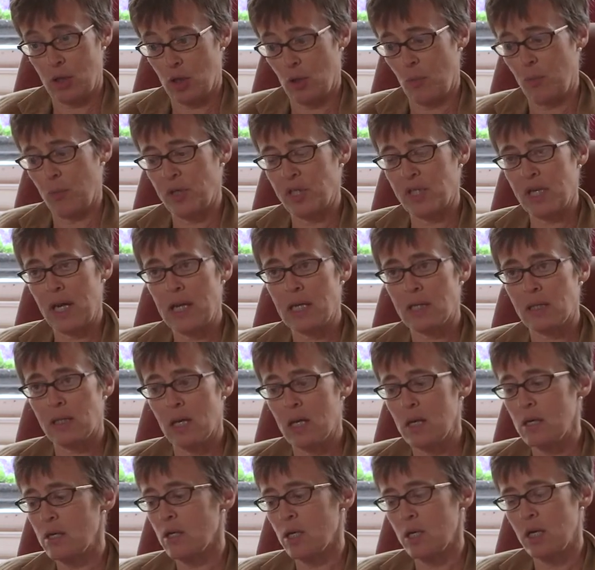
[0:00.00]
to protect
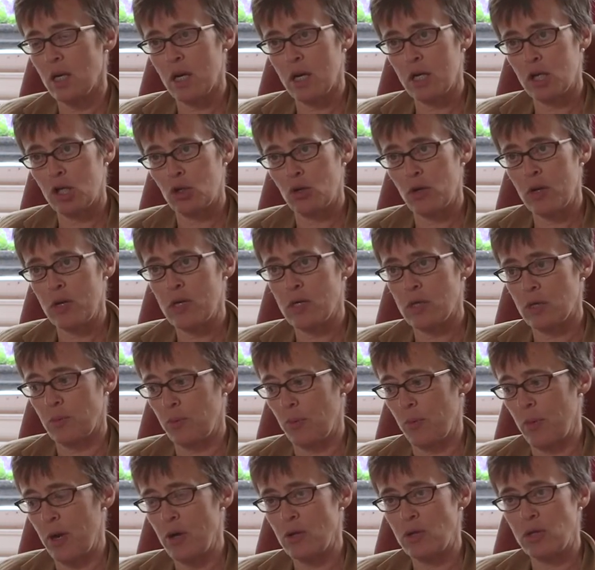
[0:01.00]
it, to nurture it, to
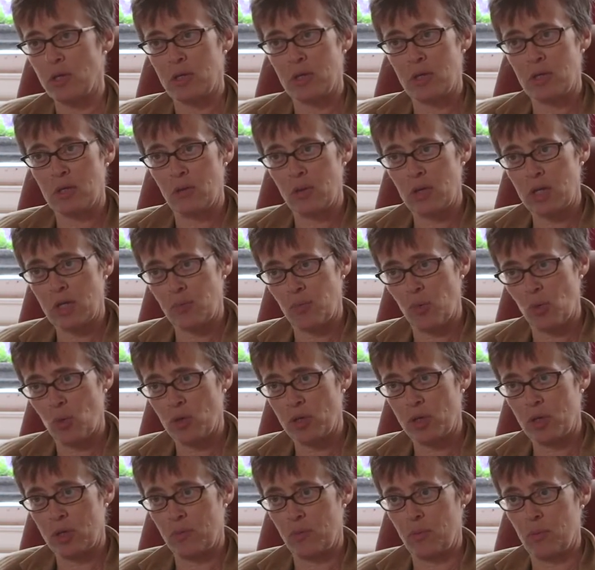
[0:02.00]
promote it, and to
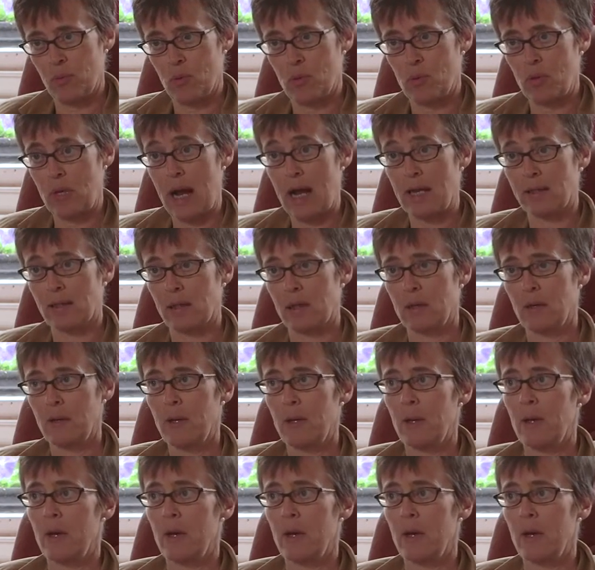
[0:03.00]
export it abroad as a